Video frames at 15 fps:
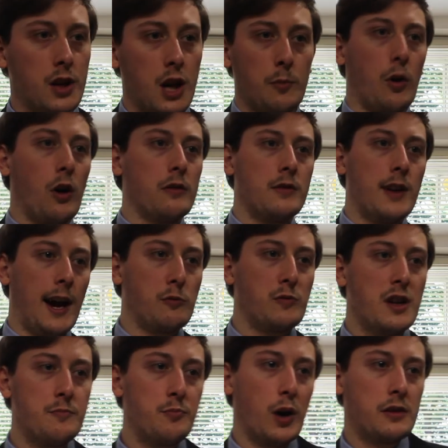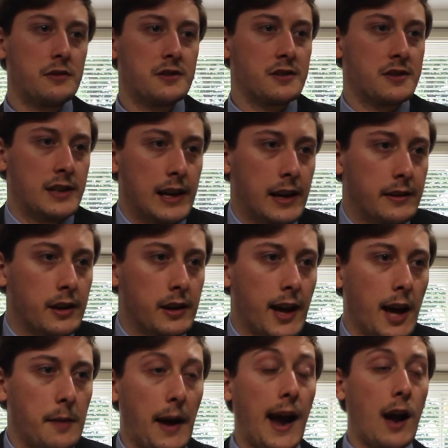Come on, how many bugs are still in the
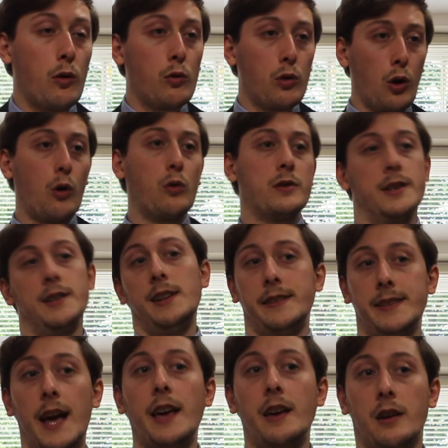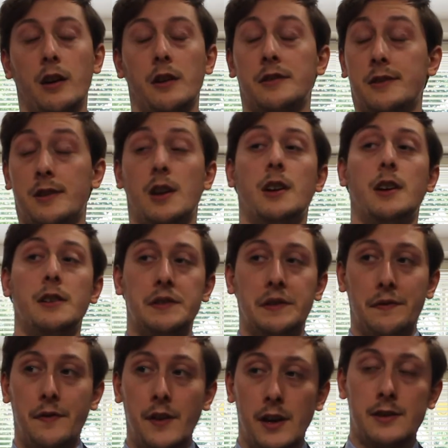game? How long did it take us to
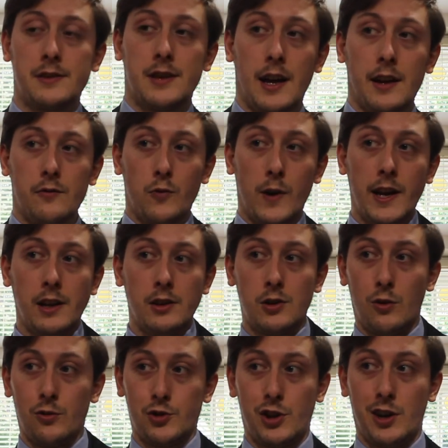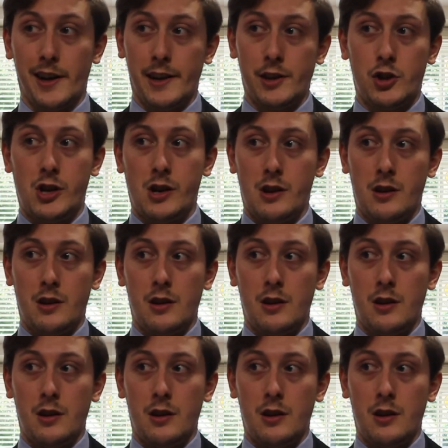fix that raid dodge glitch?